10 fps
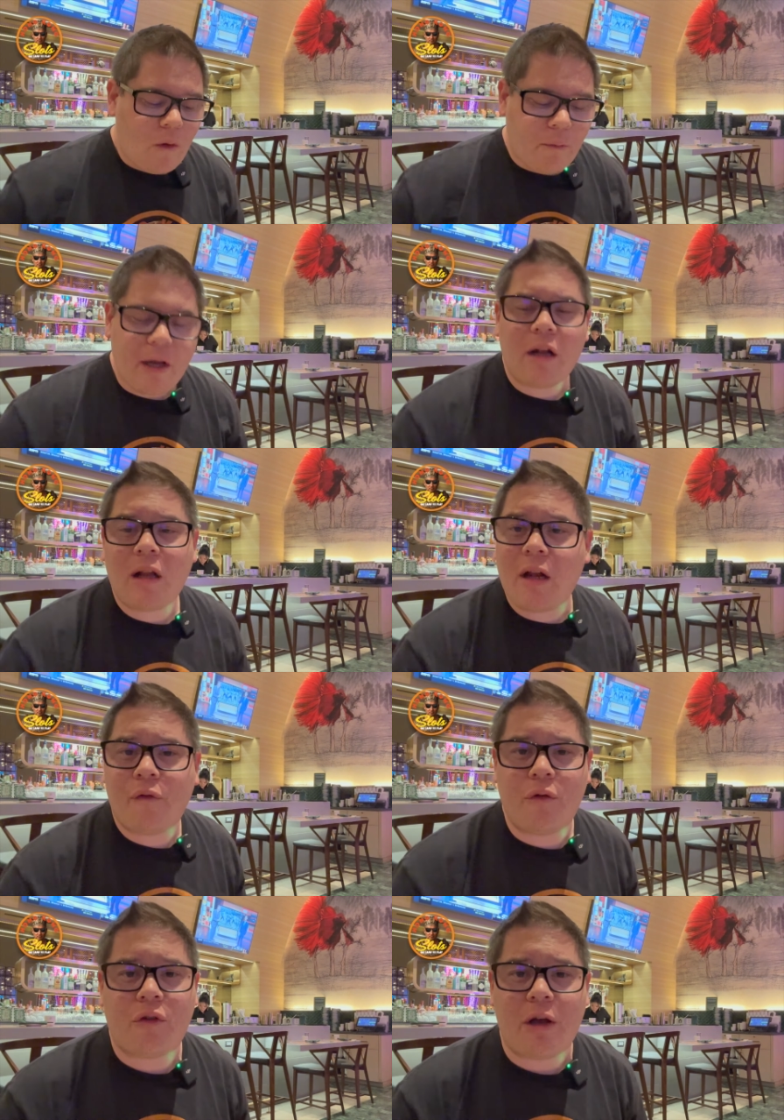I've got a lot of
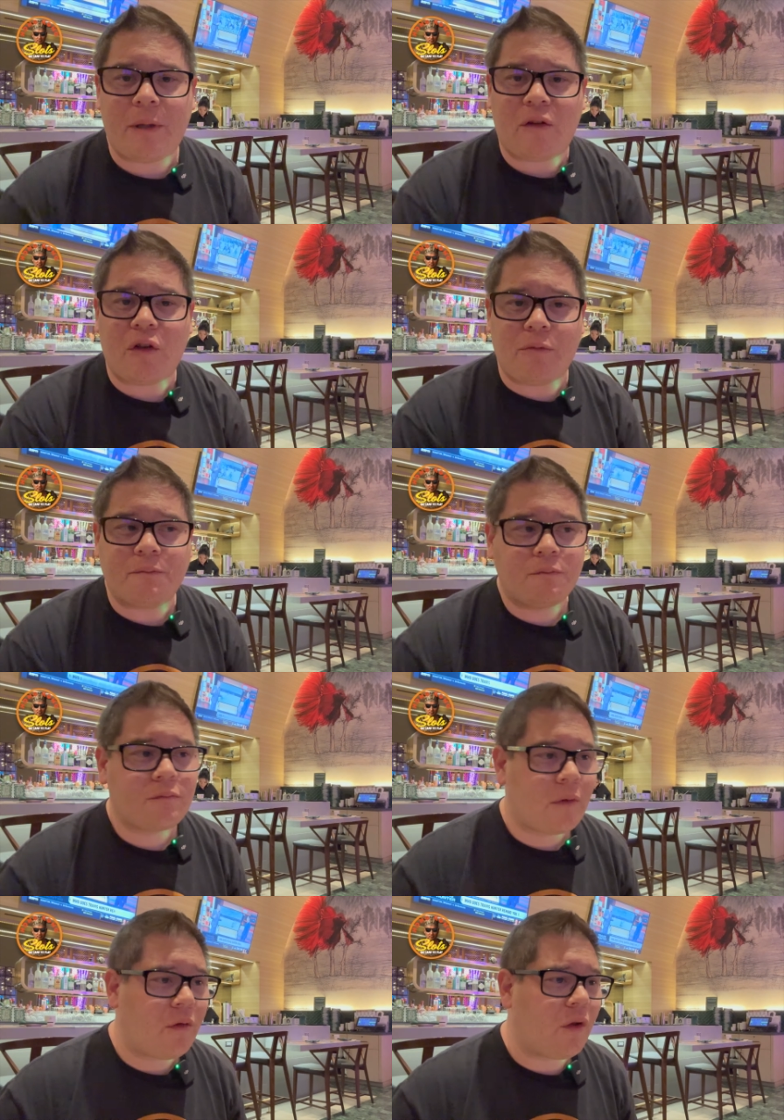food coming too,
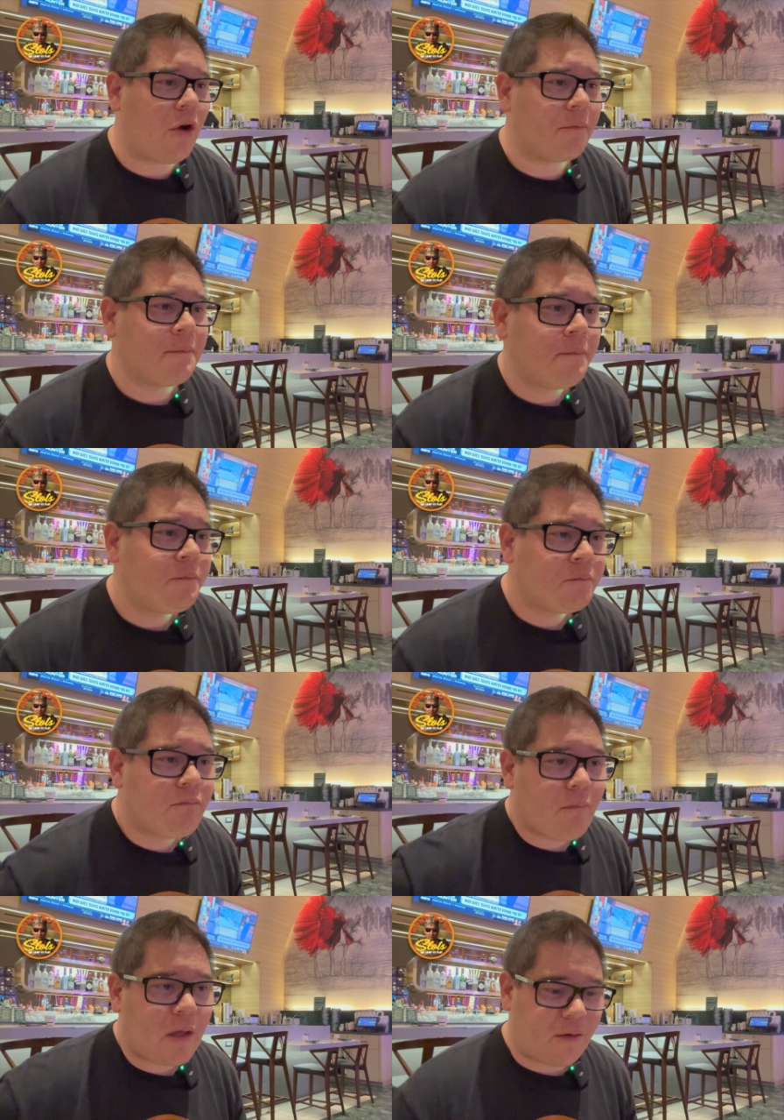so
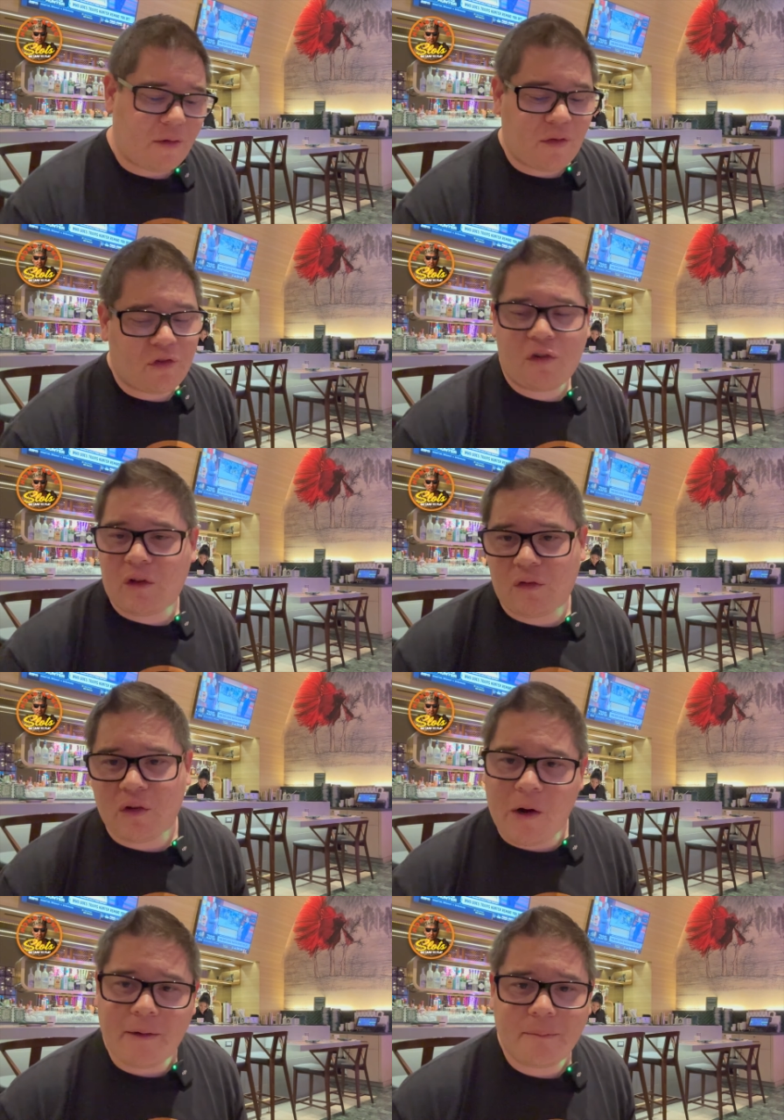this is just a
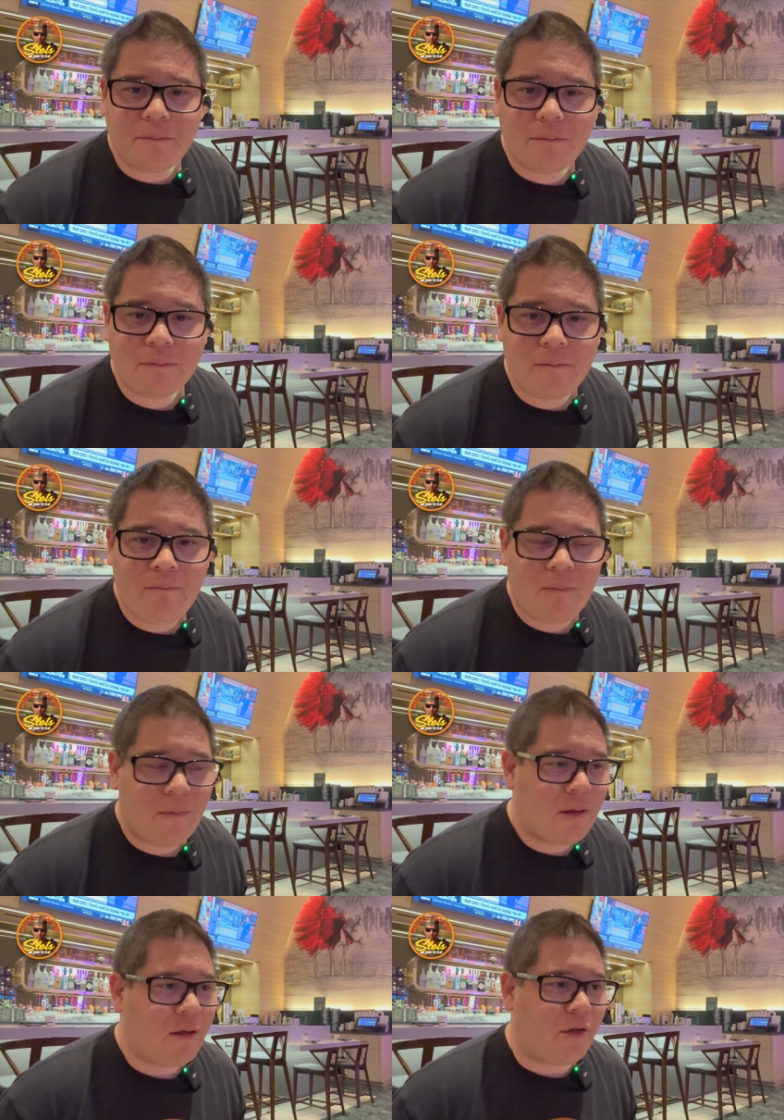start.
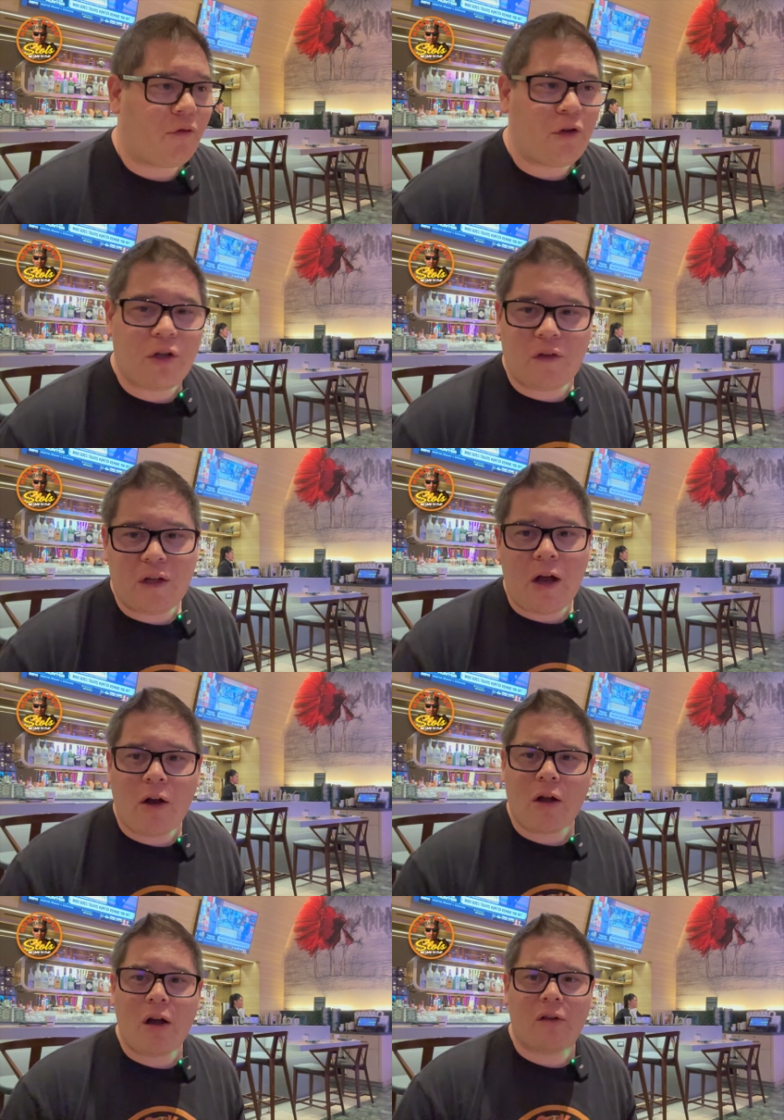And if you can see
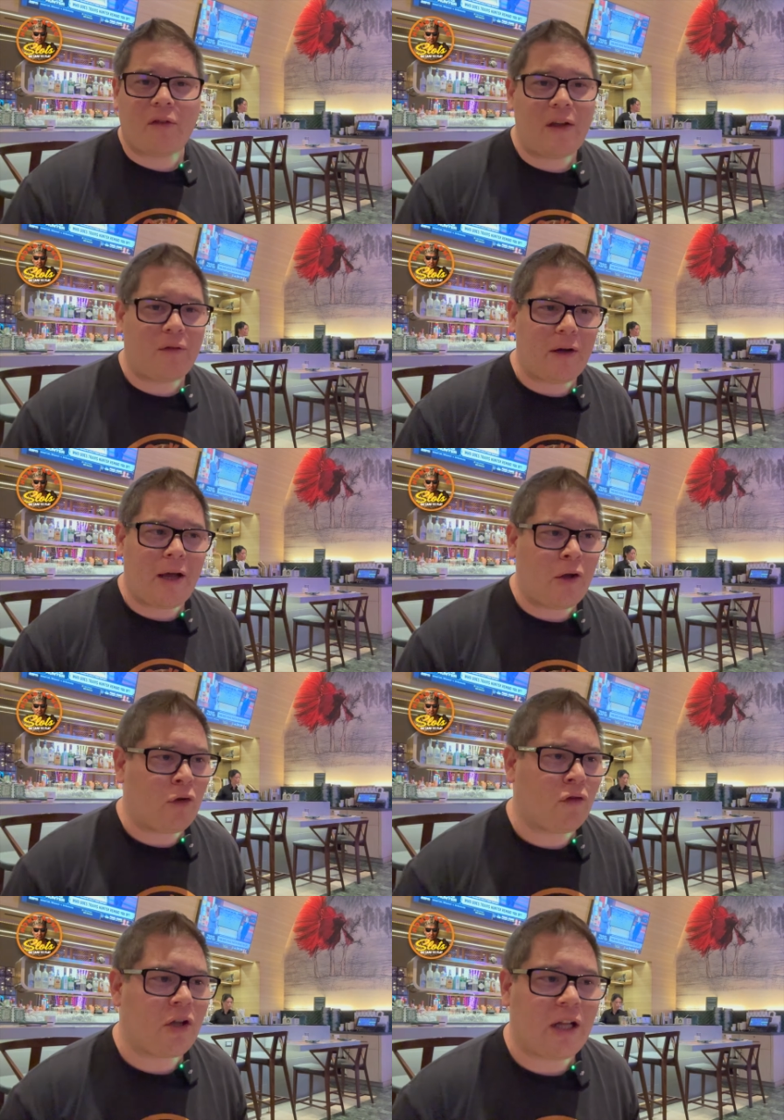Hong Kong's face right now, he
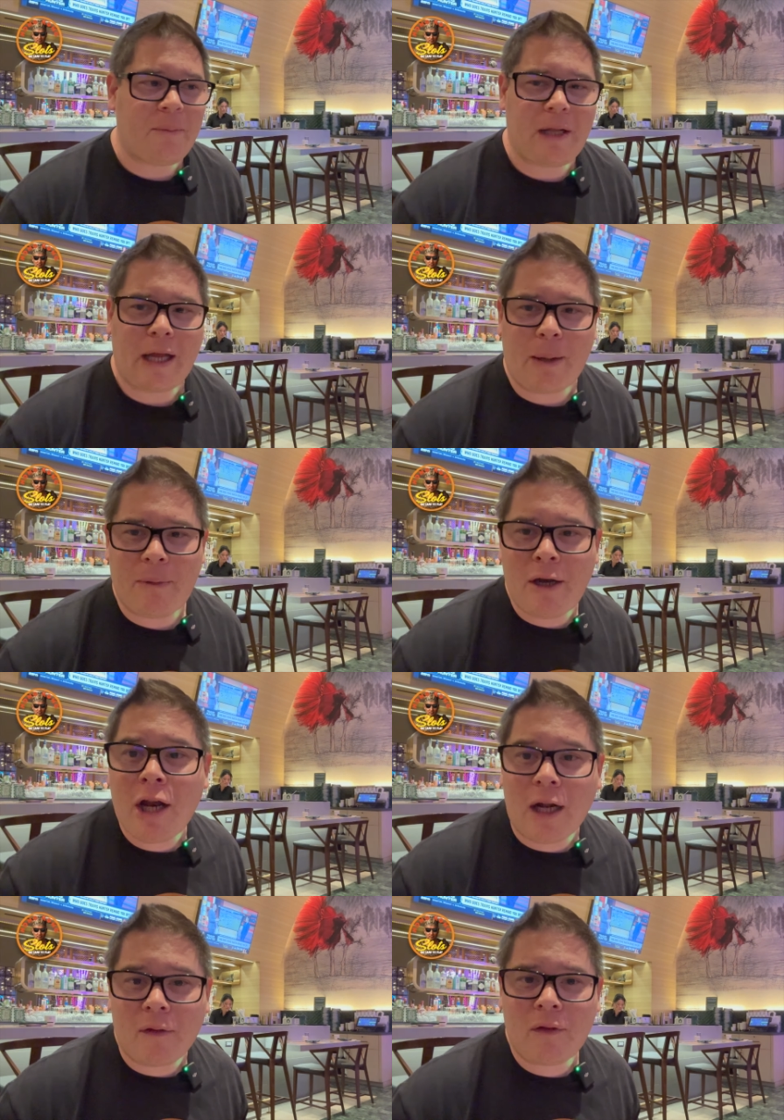was looking at me like I'm
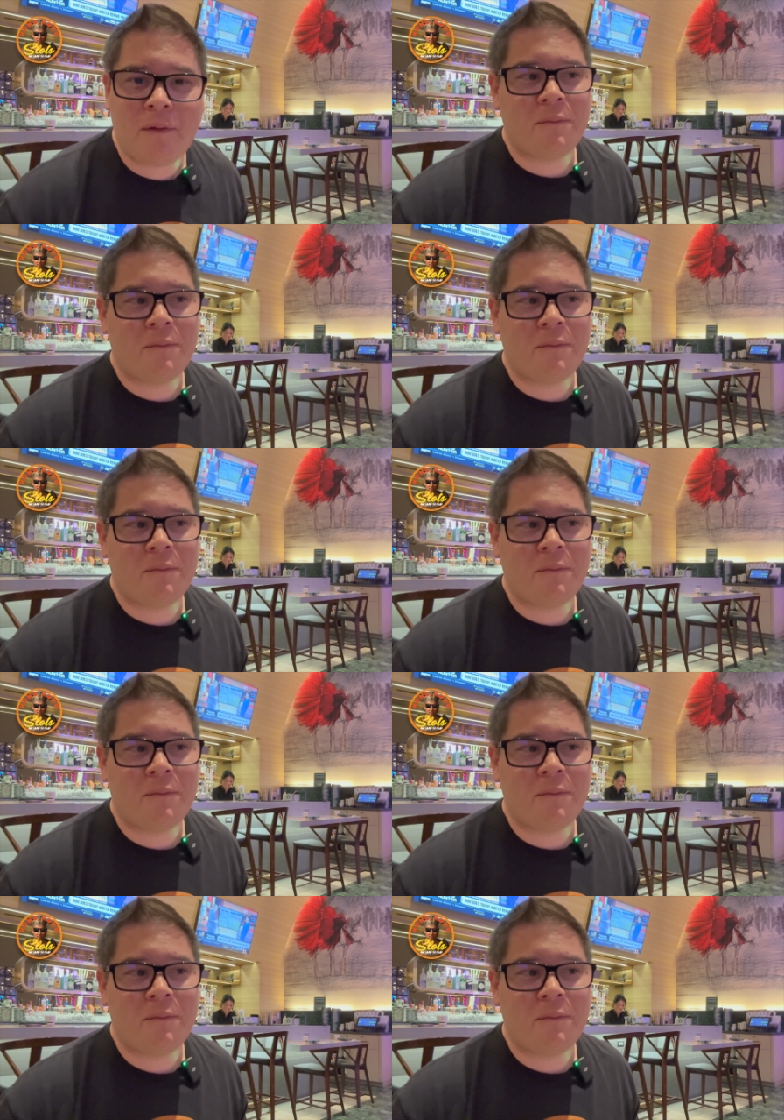nuts.